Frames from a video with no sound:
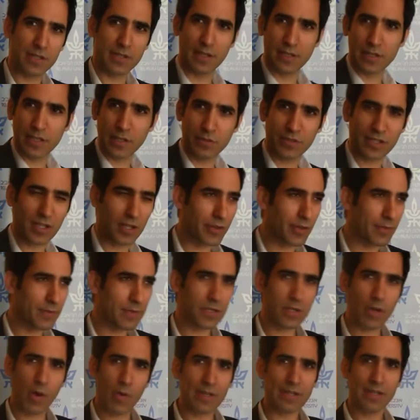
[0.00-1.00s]
and you tell them, you
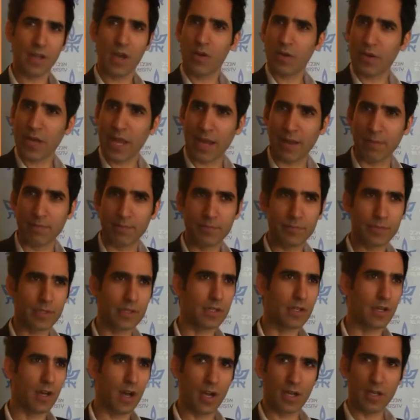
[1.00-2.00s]
know what, okay,
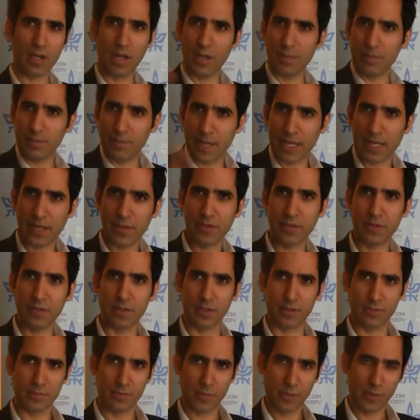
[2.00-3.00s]
I'll make a
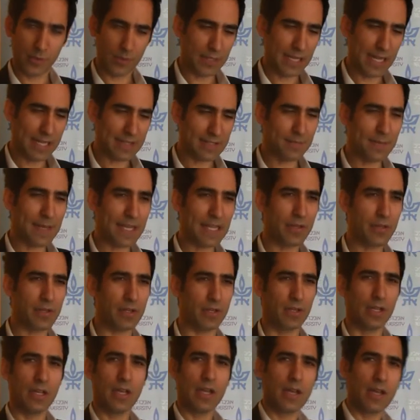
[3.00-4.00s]
deal. Well, let's make a
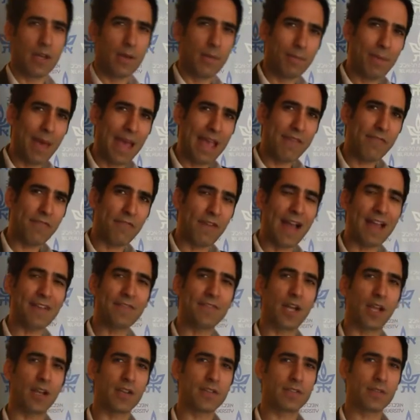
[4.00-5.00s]
deal. Pay
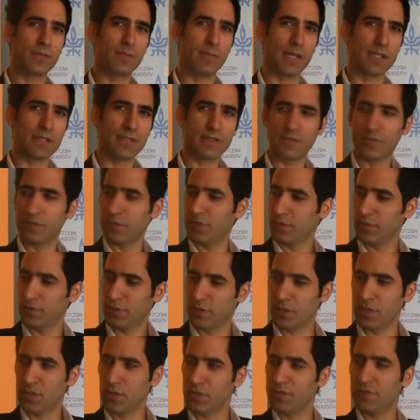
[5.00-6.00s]
$5 a month
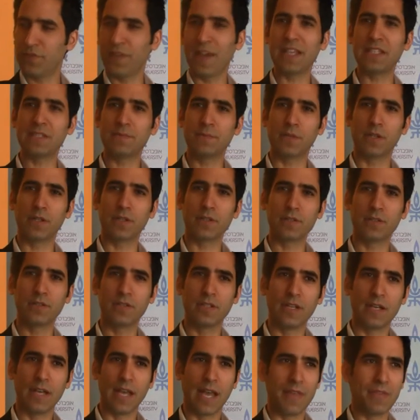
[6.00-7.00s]
to use Facebook,
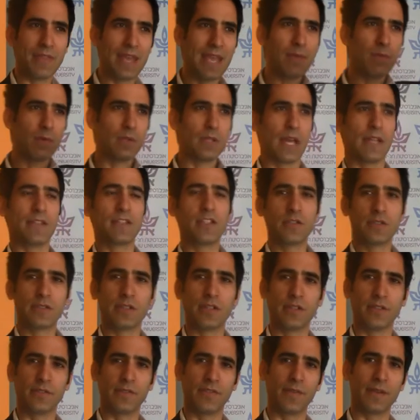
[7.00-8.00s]
and they will not use
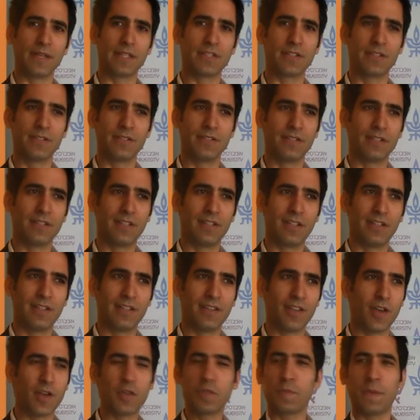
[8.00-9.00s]
your information.
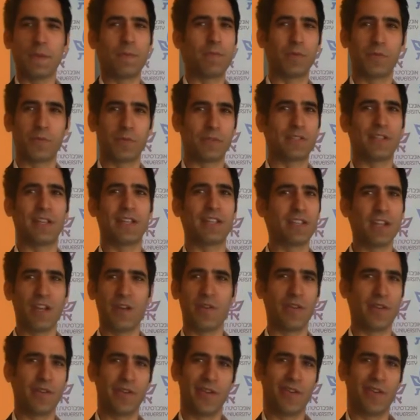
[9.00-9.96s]
Those people will say, no.